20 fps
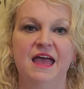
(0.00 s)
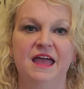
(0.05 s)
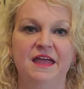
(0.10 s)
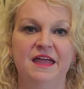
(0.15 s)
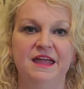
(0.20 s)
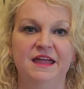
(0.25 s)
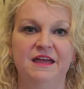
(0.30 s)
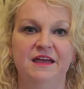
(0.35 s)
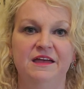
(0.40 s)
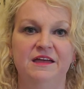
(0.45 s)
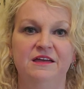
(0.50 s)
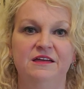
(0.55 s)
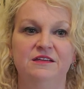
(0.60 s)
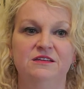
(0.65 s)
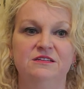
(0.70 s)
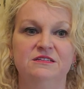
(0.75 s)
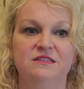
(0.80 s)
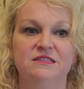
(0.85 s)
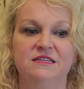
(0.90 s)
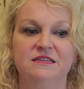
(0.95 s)

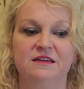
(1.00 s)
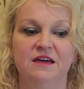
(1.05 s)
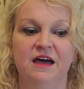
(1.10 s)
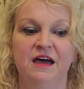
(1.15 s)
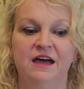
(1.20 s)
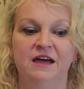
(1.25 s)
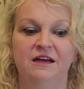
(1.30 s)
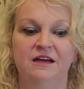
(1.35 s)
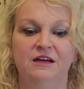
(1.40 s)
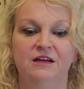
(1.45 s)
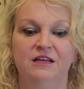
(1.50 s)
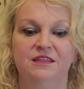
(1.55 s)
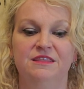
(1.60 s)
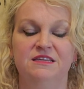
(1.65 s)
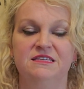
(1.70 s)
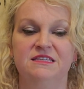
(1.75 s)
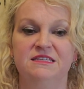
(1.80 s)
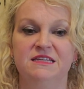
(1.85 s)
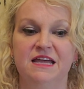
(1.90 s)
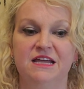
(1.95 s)
and uh,
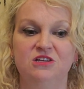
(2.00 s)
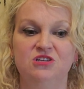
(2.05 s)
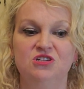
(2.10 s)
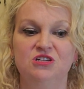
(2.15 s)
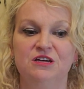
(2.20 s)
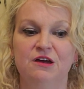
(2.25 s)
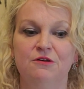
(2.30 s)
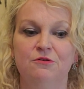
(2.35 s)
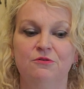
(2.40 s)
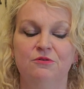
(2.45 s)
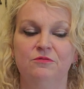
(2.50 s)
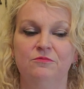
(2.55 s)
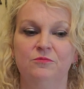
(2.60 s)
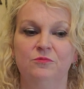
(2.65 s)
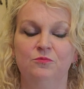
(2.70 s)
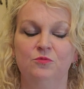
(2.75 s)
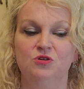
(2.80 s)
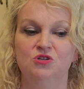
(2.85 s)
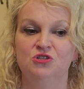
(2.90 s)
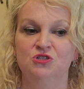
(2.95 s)
the stage show
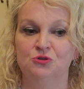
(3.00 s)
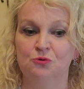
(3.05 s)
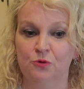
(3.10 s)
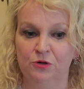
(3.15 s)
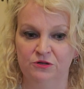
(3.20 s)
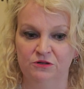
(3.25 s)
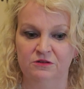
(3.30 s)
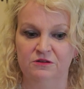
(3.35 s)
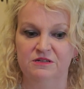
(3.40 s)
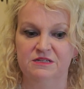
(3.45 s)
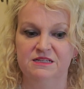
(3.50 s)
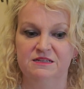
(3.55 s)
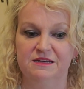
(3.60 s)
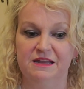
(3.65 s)
was shortened.